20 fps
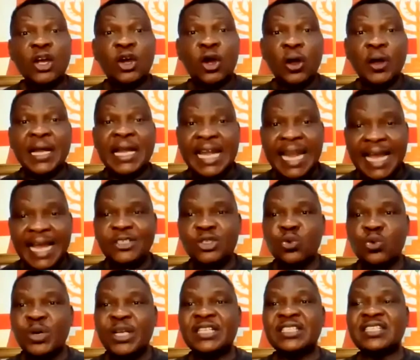
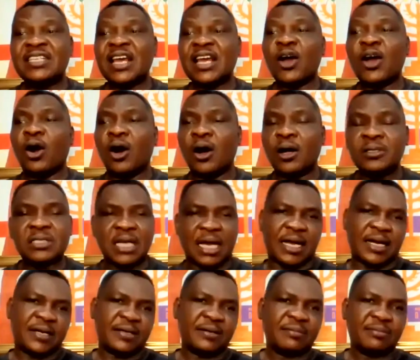Connect with the
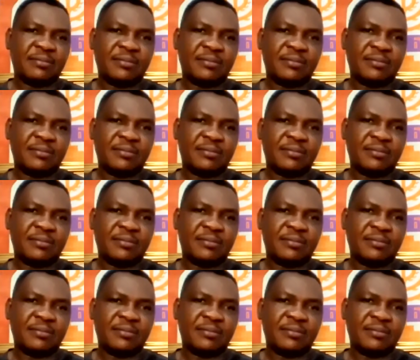altar